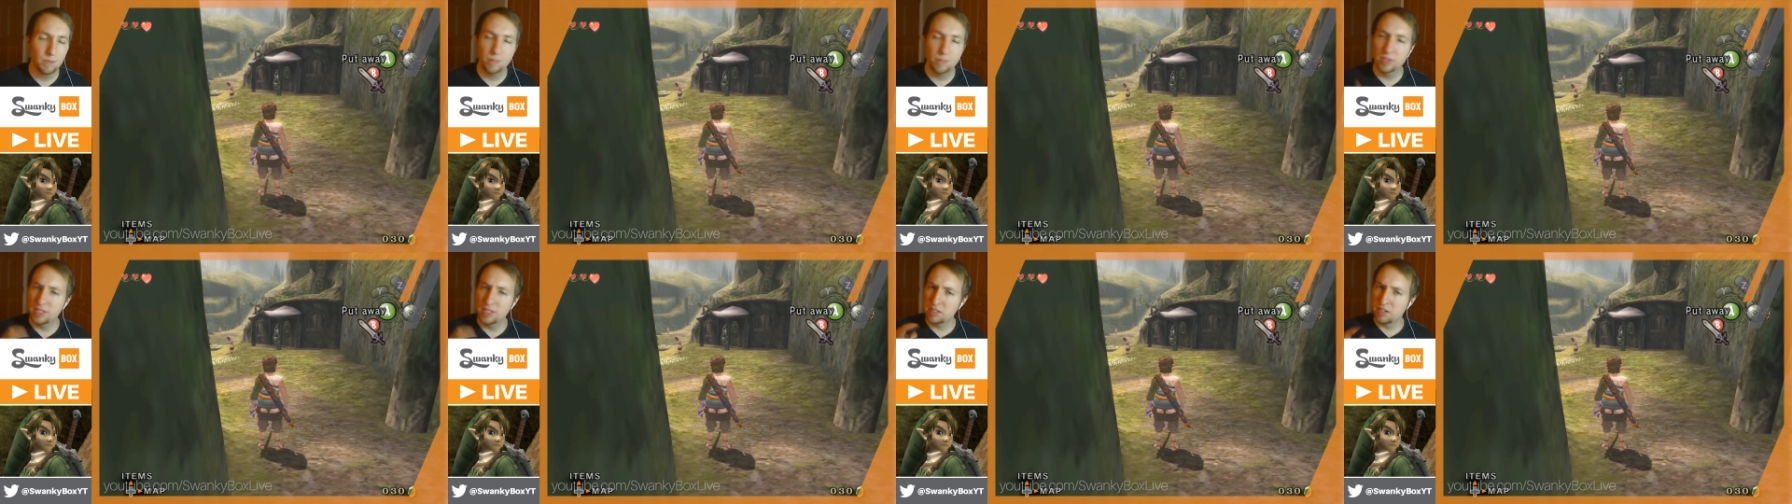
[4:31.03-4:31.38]

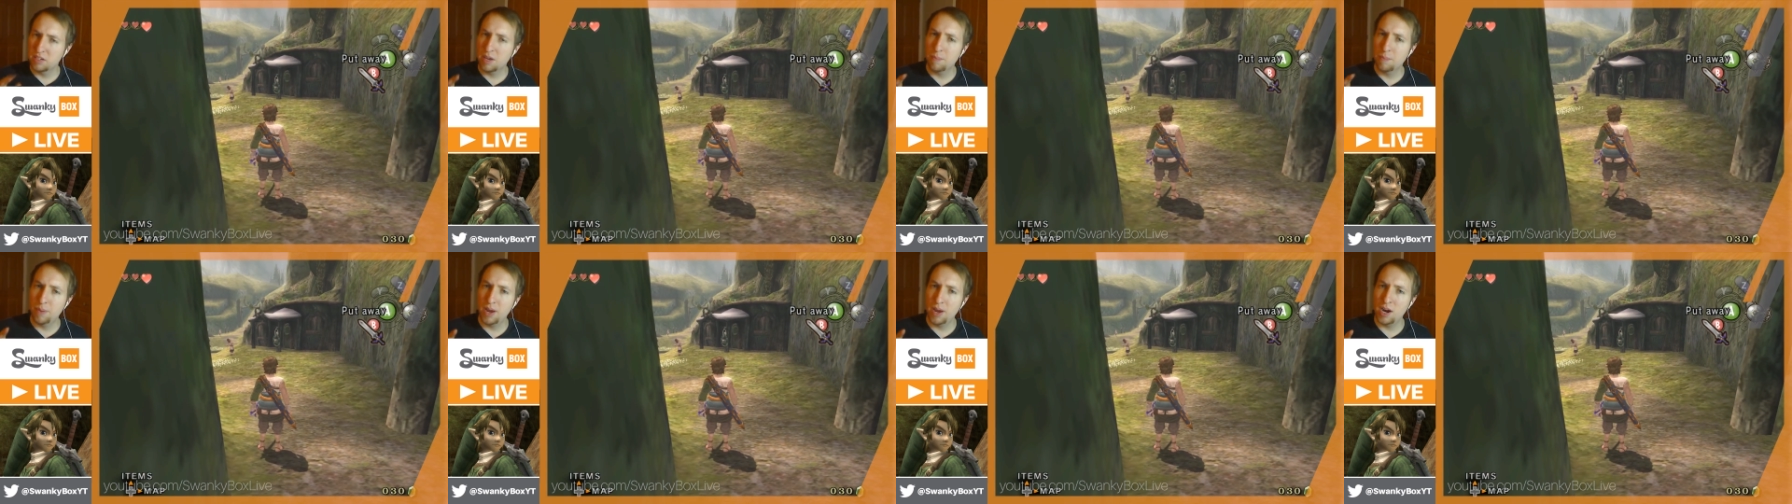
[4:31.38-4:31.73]
But let's
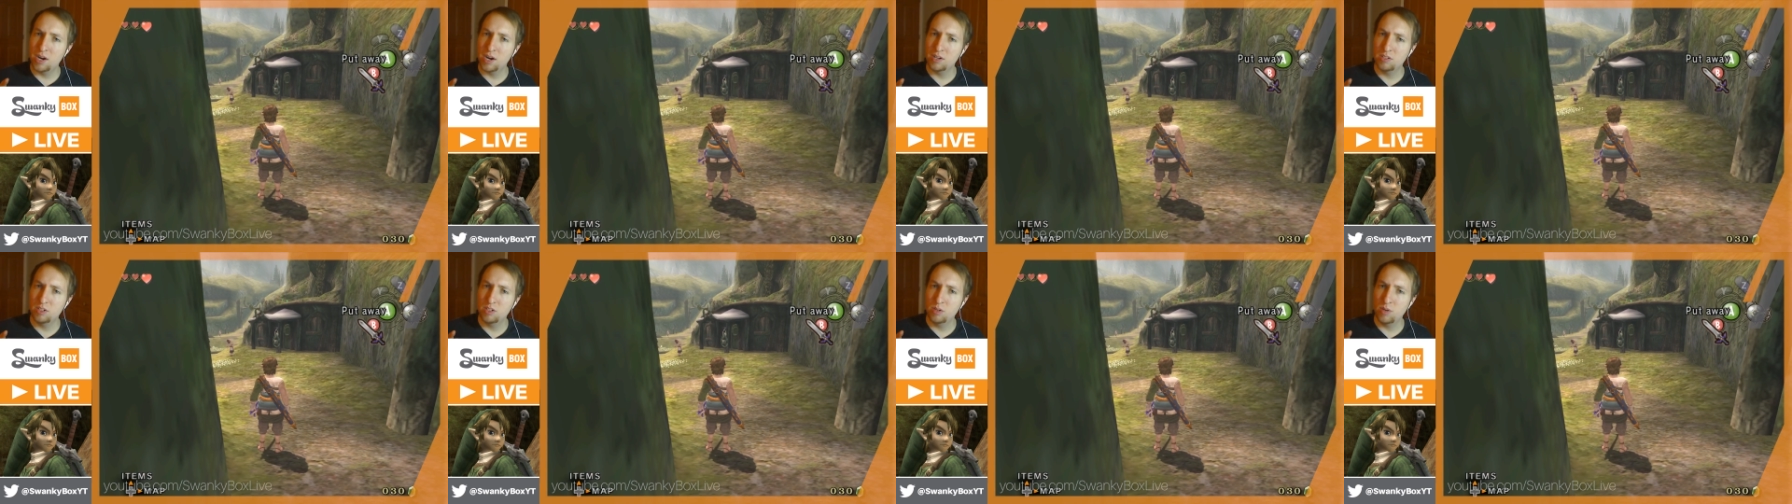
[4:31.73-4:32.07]

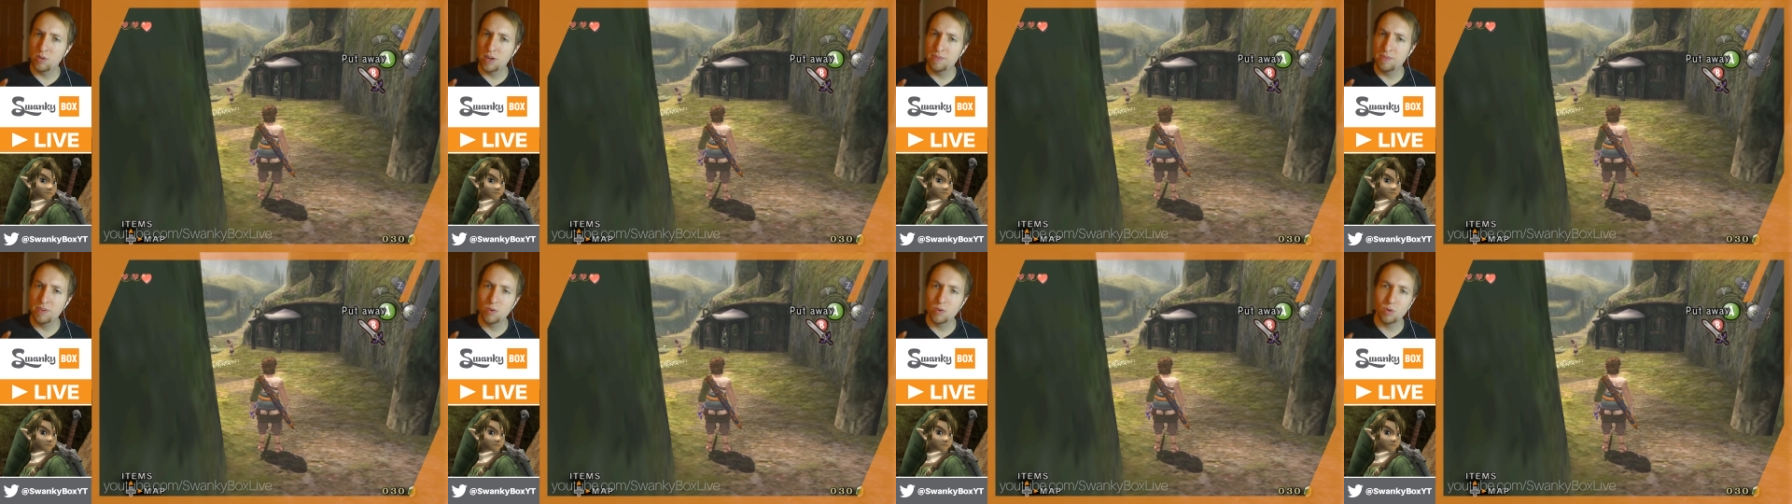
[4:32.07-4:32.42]
compare it
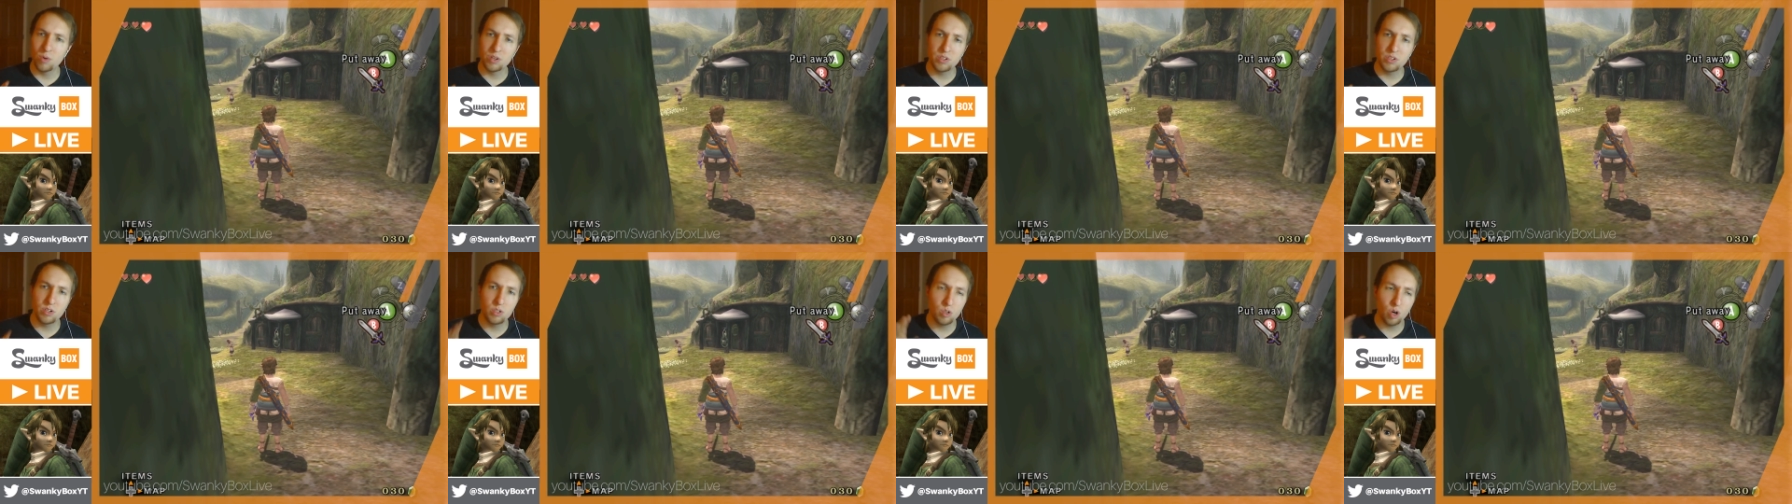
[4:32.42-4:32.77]
to if you
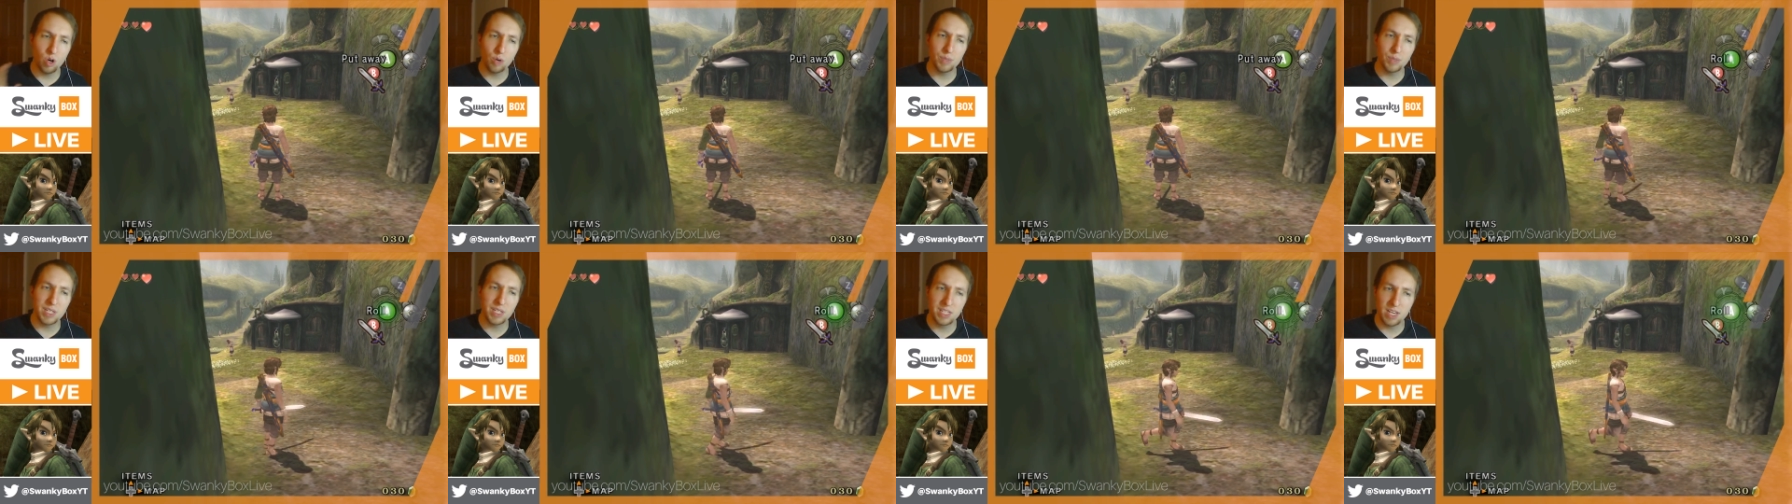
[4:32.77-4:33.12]
were to
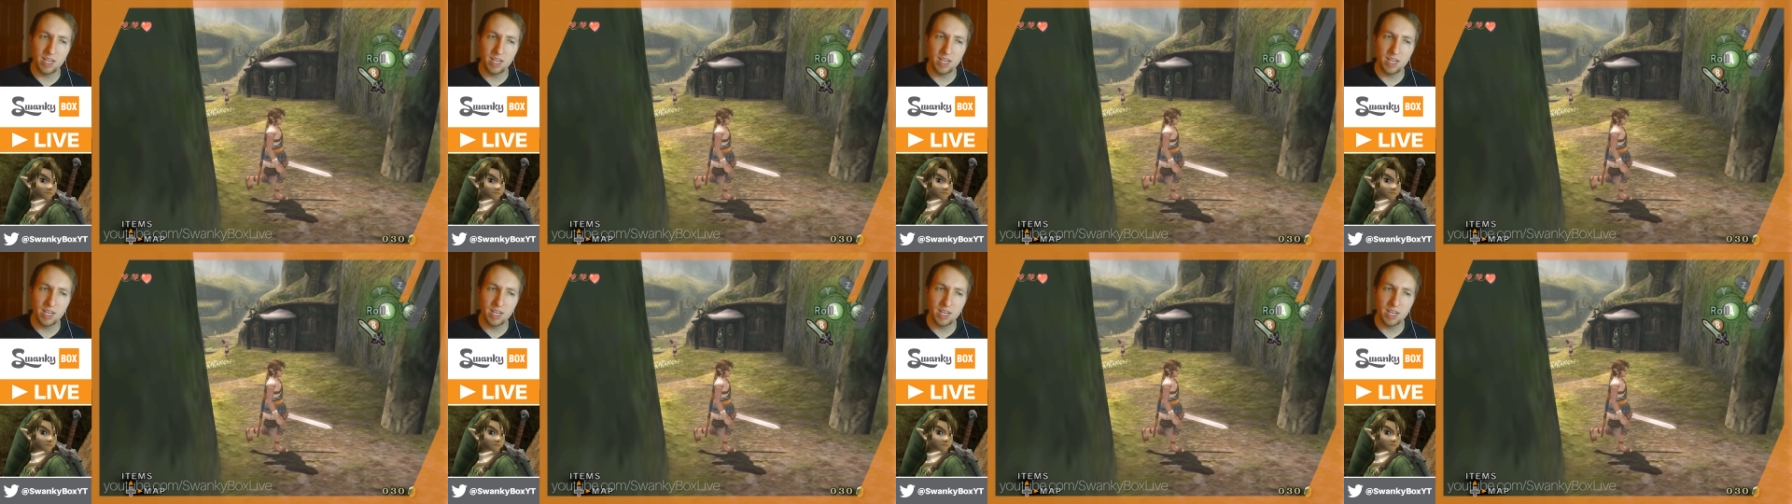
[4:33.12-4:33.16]
normally